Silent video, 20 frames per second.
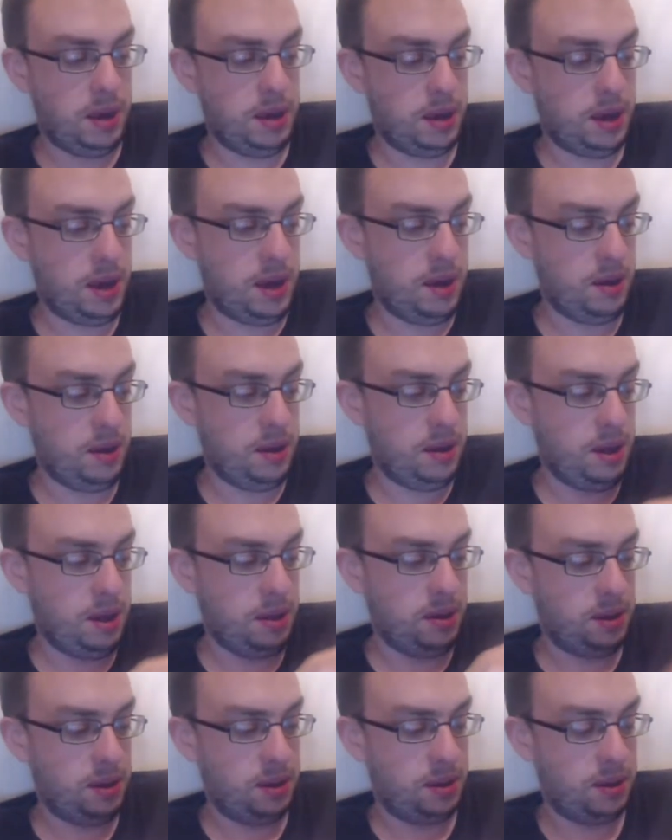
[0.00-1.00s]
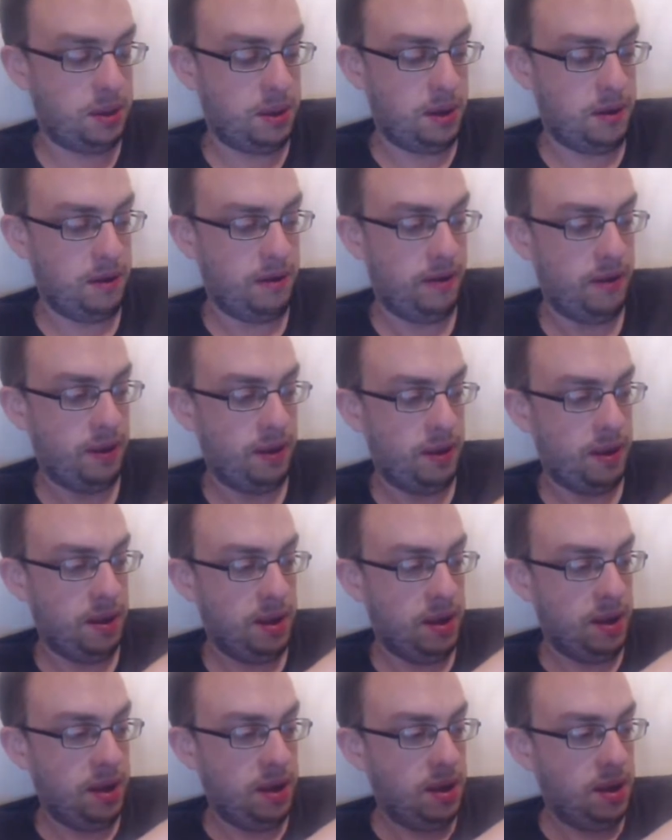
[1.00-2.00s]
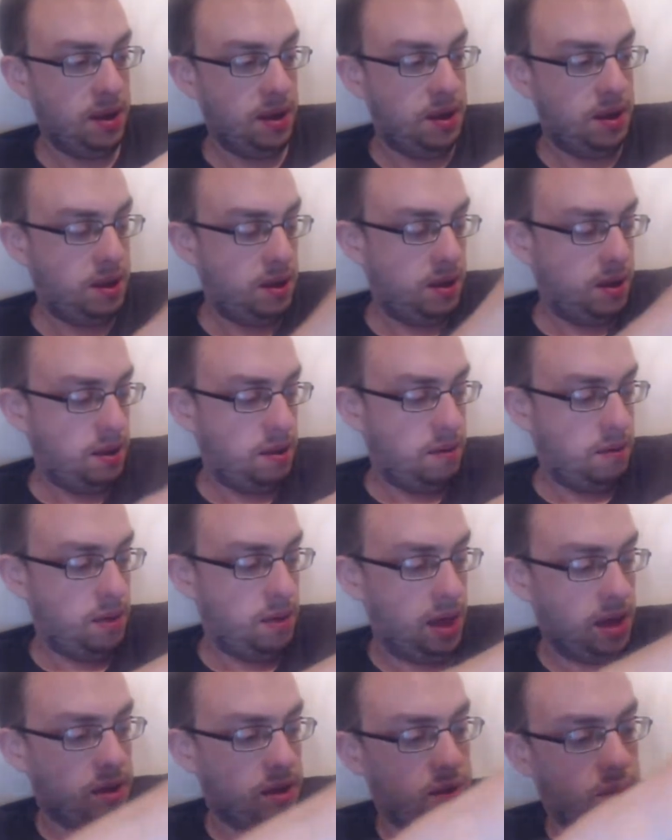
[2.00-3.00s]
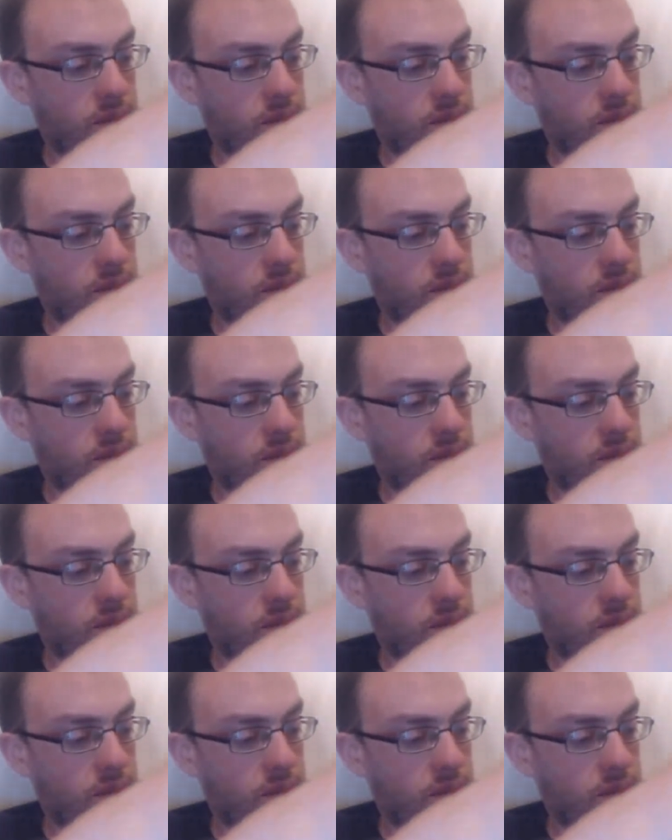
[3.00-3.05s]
You get all the decent stuff. Next,